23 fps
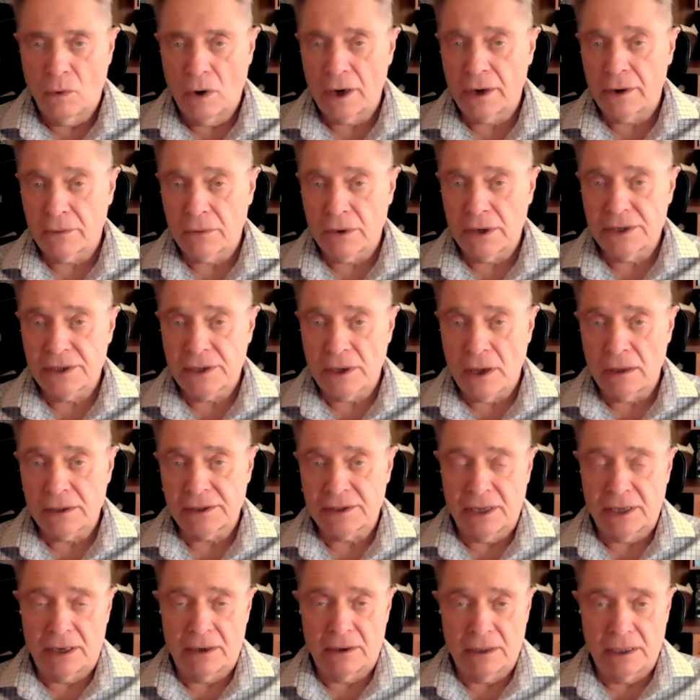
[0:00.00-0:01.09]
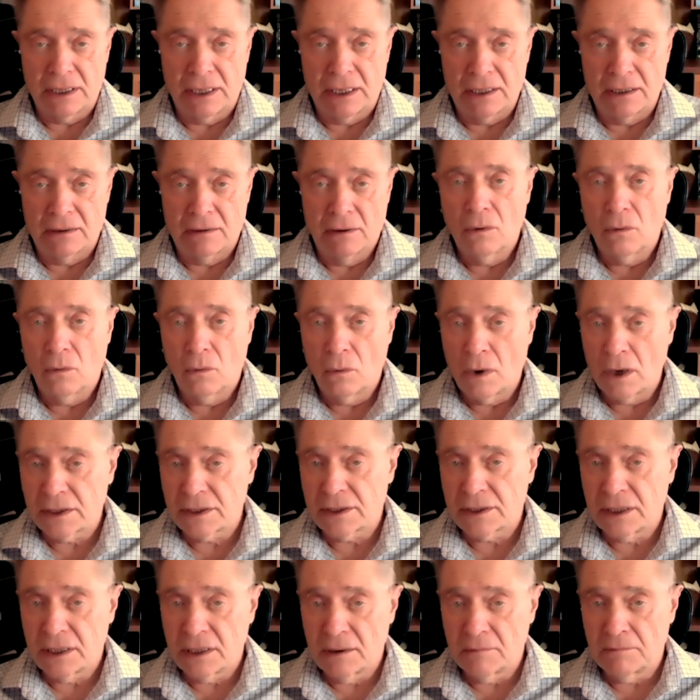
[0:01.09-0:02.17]
What are the results that are needed?
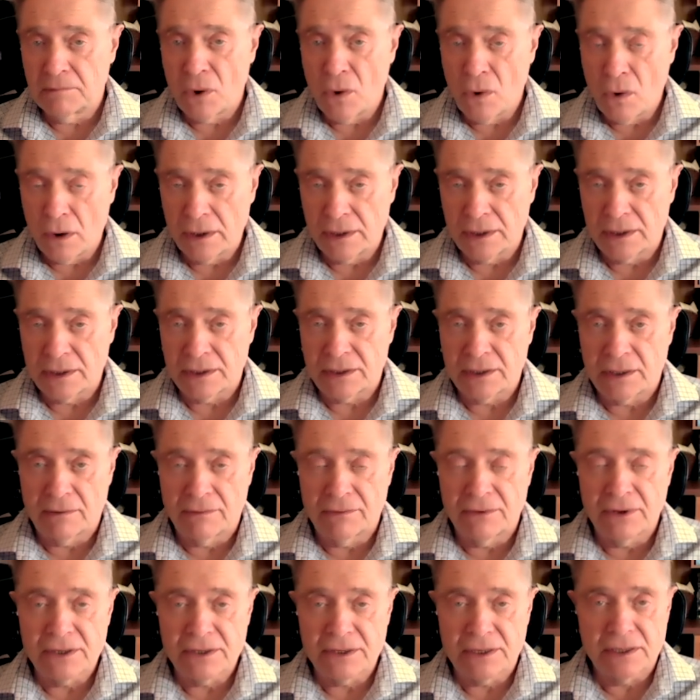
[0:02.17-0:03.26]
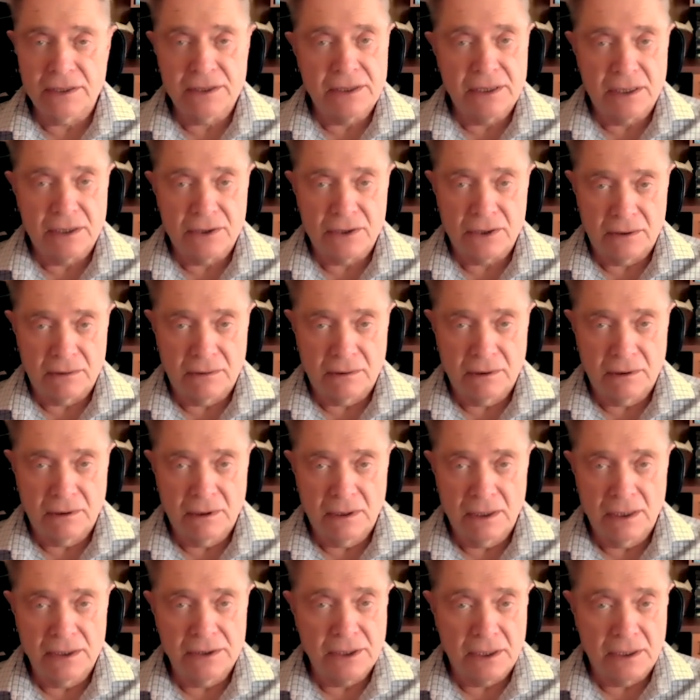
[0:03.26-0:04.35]
What's the importance of this decision?
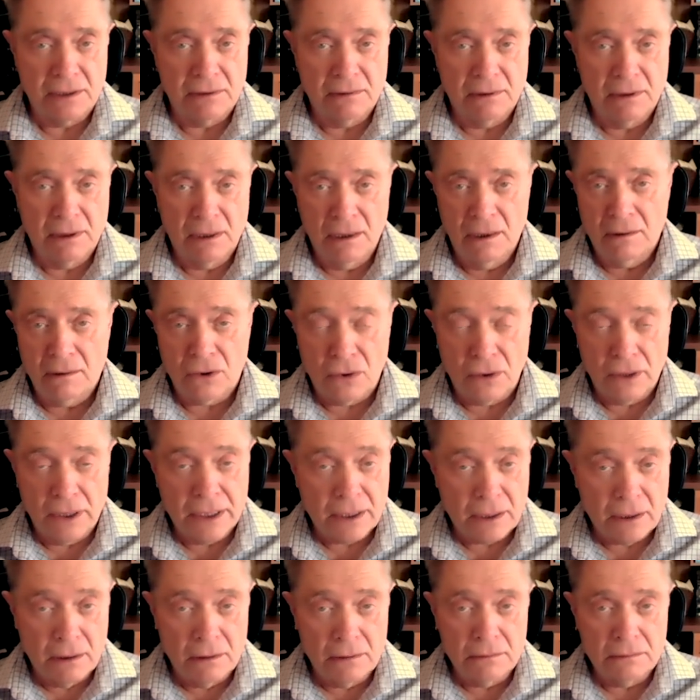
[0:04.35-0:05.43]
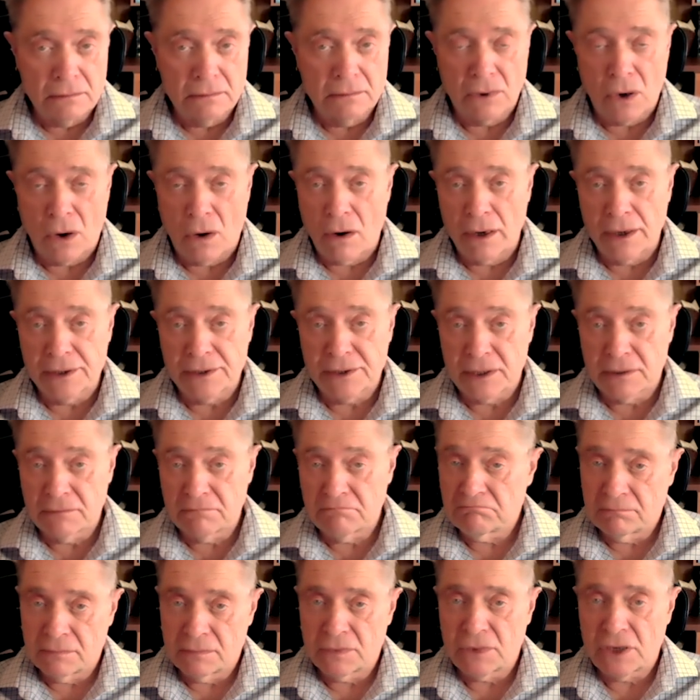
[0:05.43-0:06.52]
Is it critical, or is it
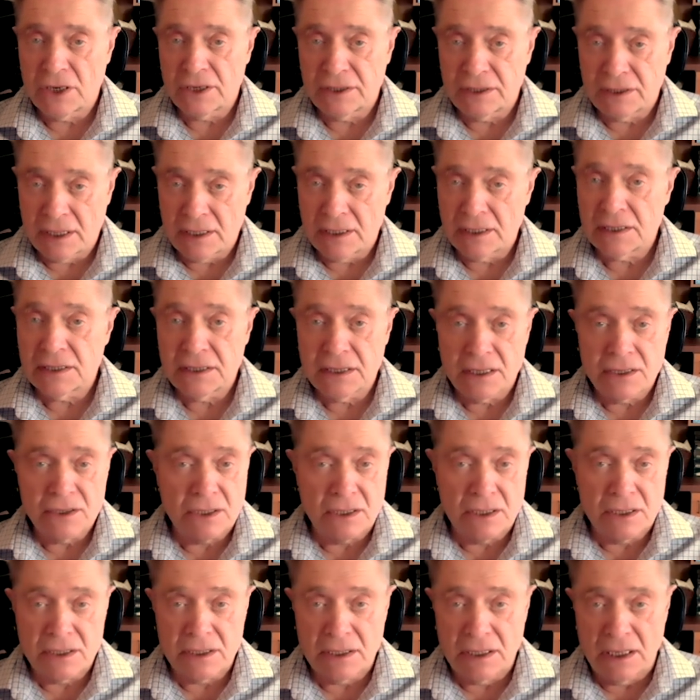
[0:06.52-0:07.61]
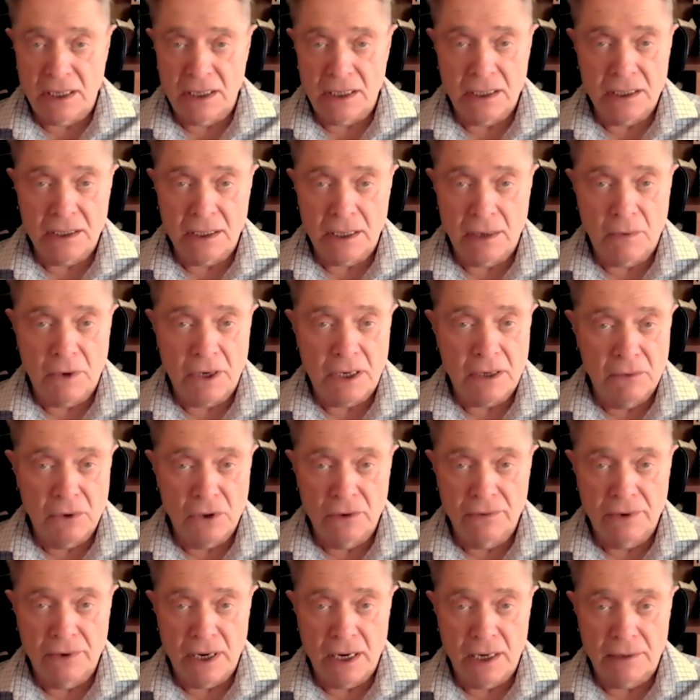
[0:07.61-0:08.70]
just a decision is needed and we can
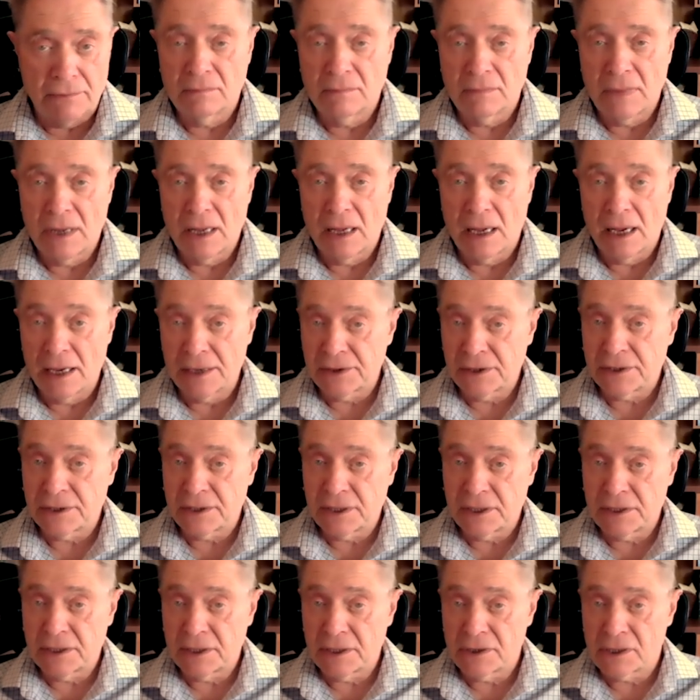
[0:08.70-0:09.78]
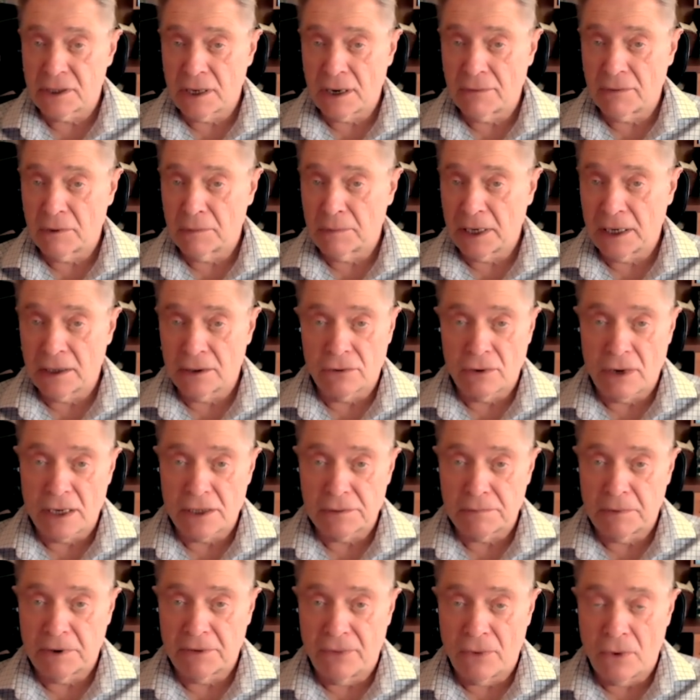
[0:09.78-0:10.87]
move on? Has this decision ever been
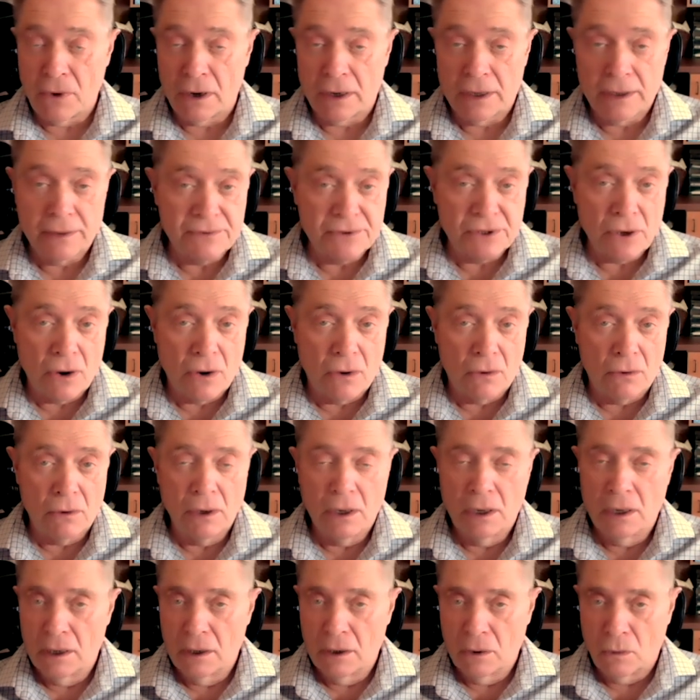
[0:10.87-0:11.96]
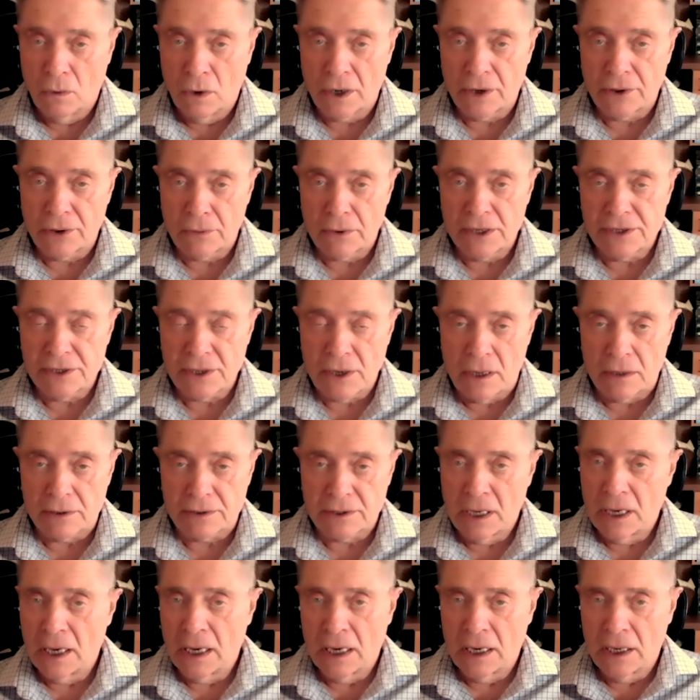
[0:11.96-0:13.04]
addressed before? If so, what are the
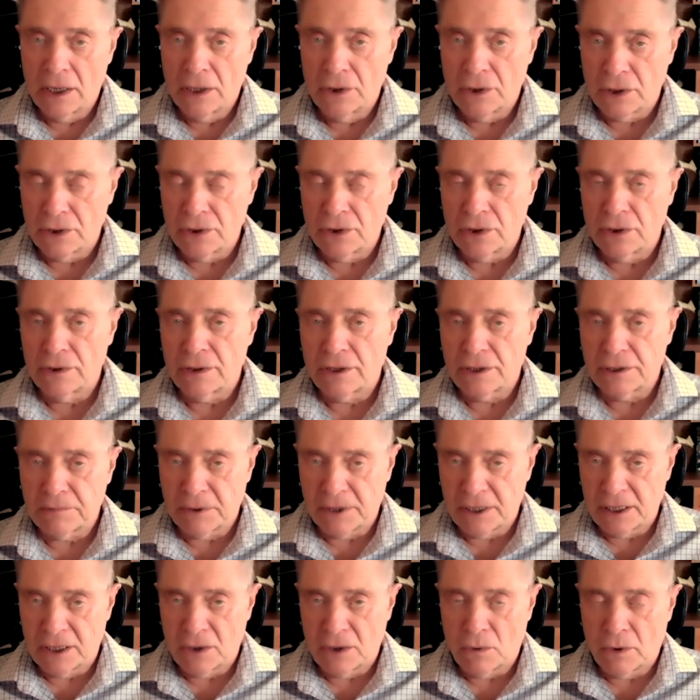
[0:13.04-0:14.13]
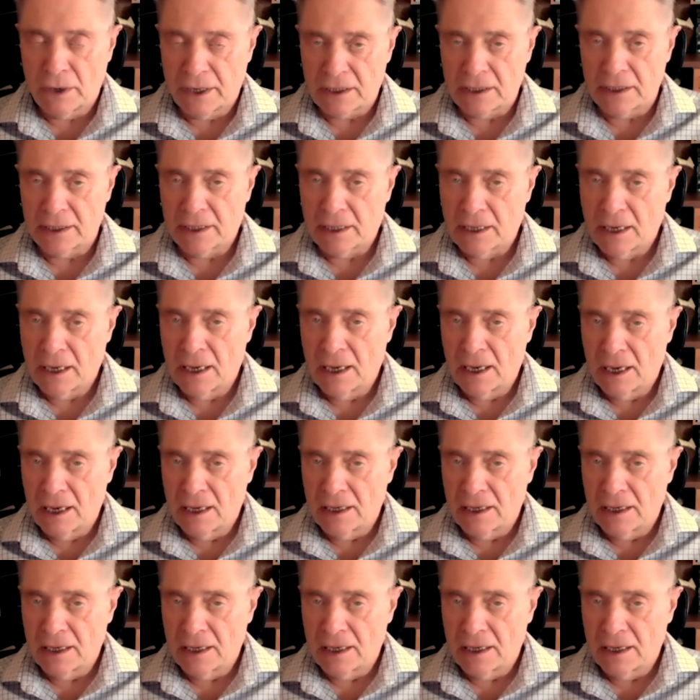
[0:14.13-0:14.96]
results? You can do this pretty quickly.